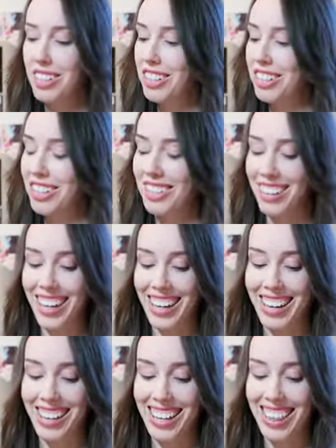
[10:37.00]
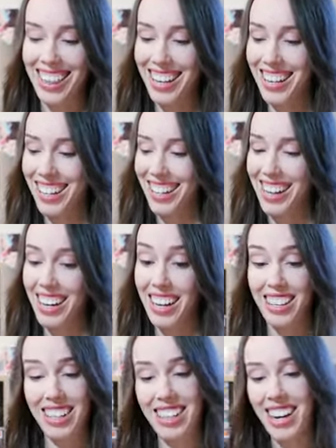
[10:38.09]
alright, I
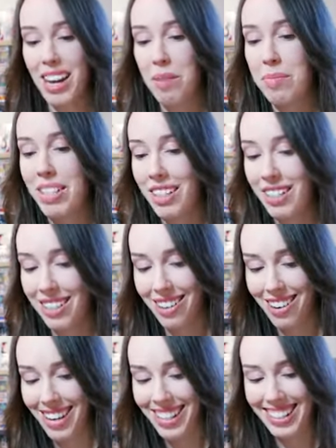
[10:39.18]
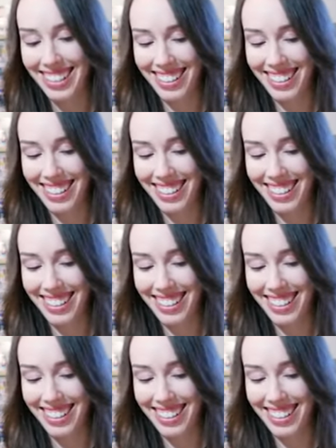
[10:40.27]
think I am digging it, guys.